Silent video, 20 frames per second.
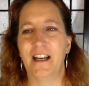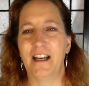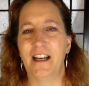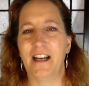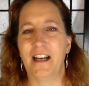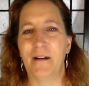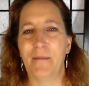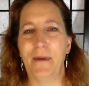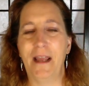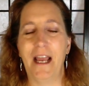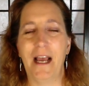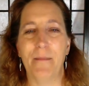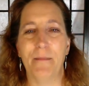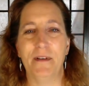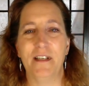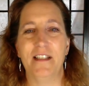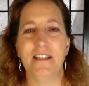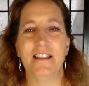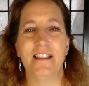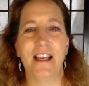
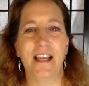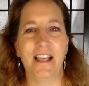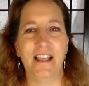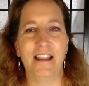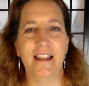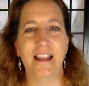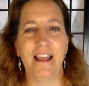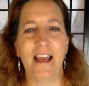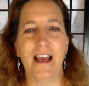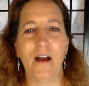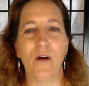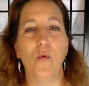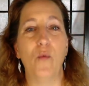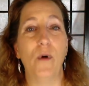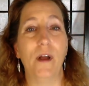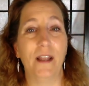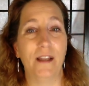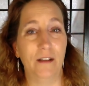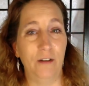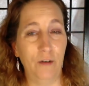happened to say that
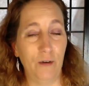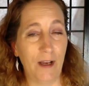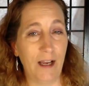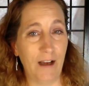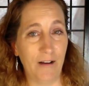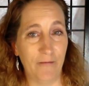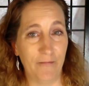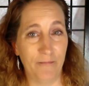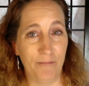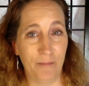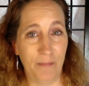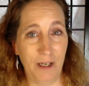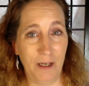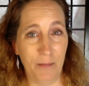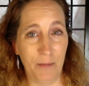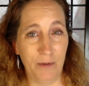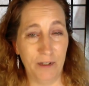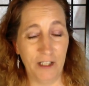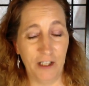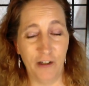when you have
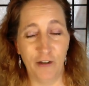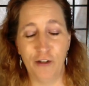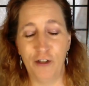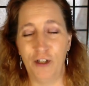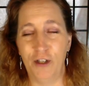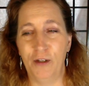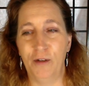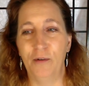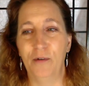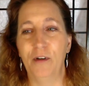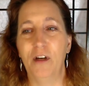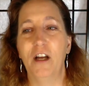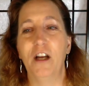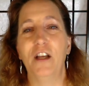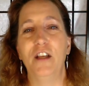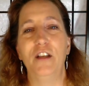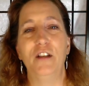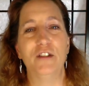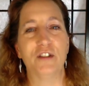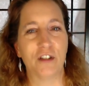people that are new,
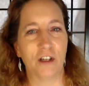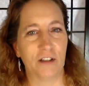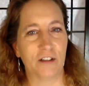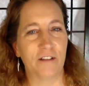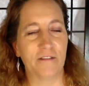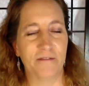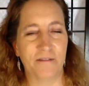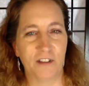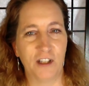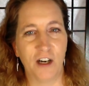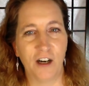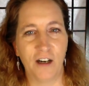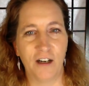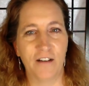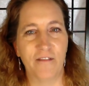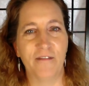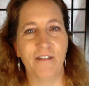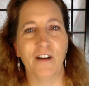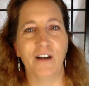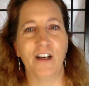you start the
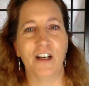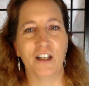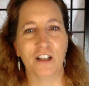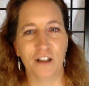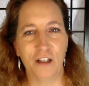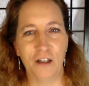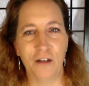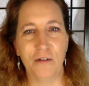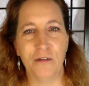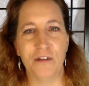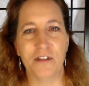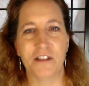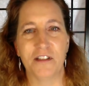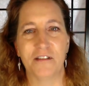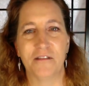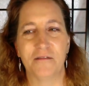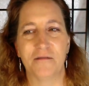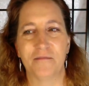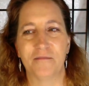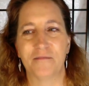target very
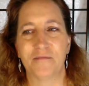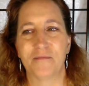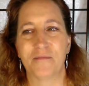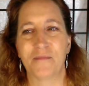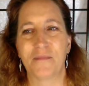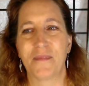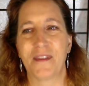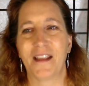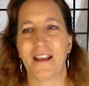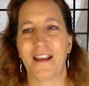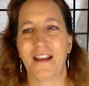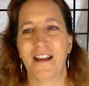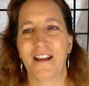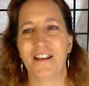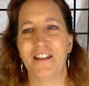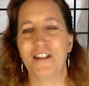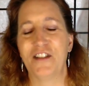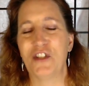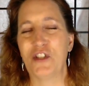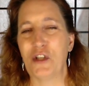close.
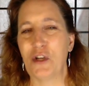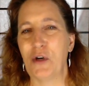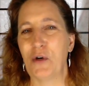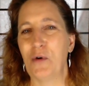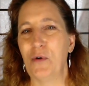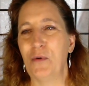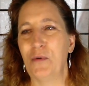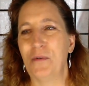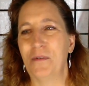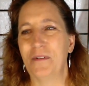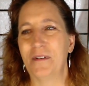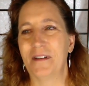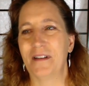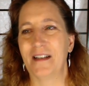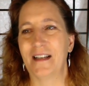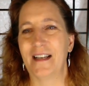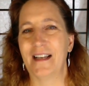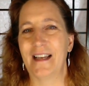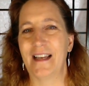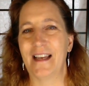So
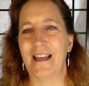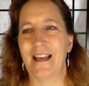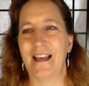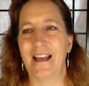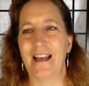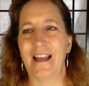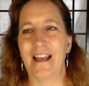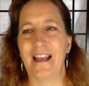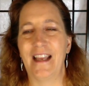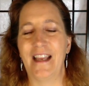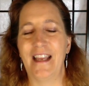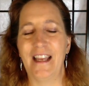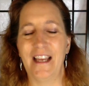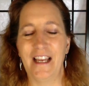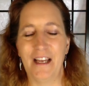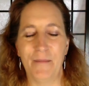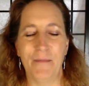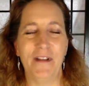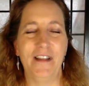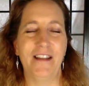
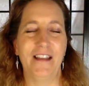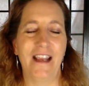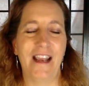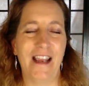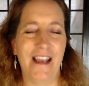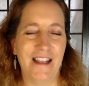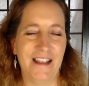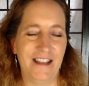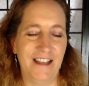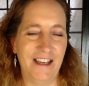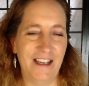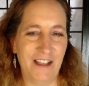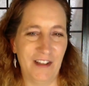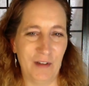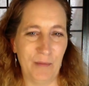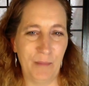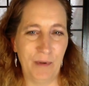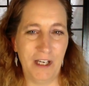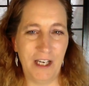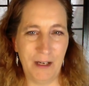him and the
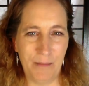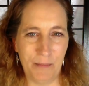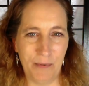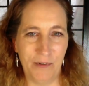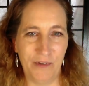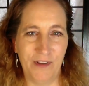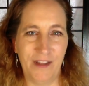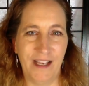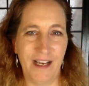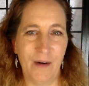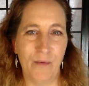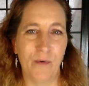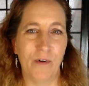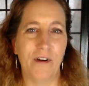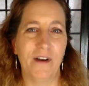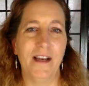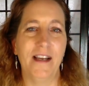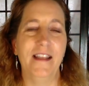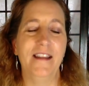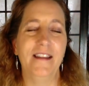other people that
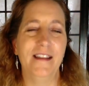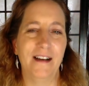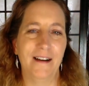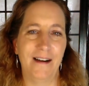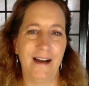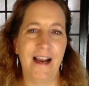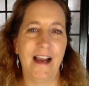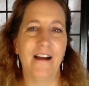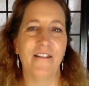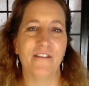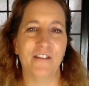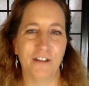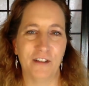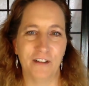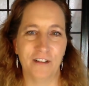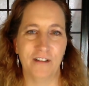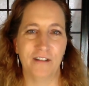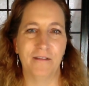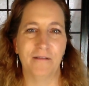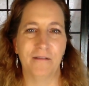were in there
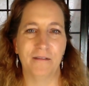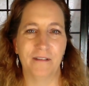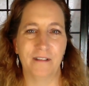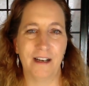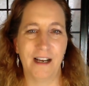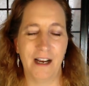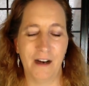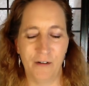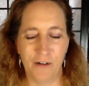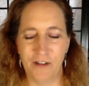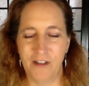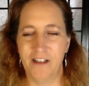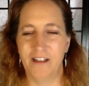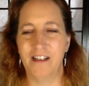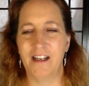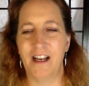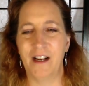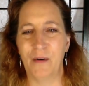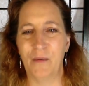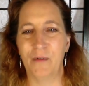after Howard
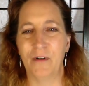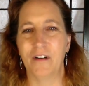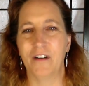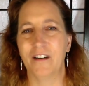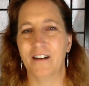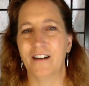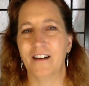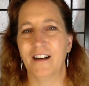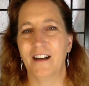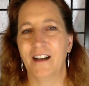and I were